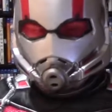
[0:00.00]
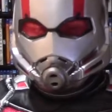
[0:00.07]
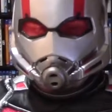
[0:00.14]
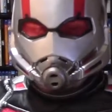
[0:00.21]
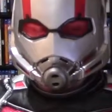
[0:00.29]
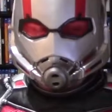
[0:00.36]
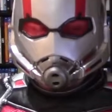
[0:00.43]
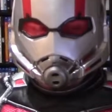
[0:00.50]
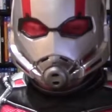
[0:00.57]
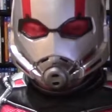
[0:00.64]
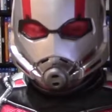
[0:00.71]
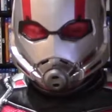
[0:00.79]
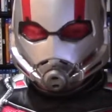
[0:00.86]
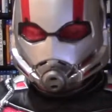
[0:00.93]
the modern
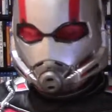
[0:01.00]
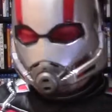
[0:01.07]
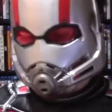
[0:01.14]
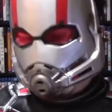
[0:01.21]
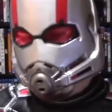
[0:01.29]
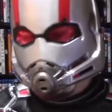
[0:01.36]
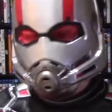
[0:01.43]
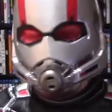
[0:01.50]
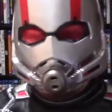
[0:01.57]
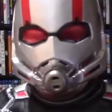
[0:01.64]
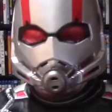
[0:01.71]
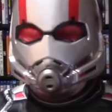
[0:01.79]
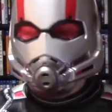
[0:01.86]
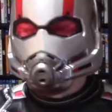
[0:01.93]
era, the film is
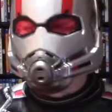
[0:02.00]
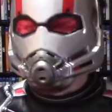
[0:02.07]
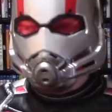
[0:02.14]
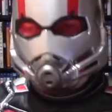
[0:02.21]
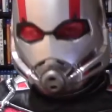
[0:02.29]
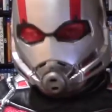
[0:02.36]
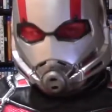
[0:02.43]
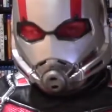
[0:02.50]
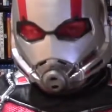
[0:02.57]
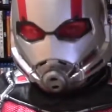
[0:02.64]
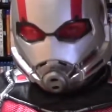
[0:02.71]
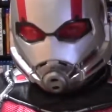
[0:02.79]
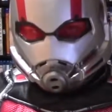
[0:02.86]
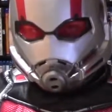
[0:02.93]
filled with quotable
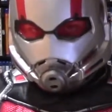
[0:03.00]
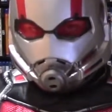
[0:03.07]
lines,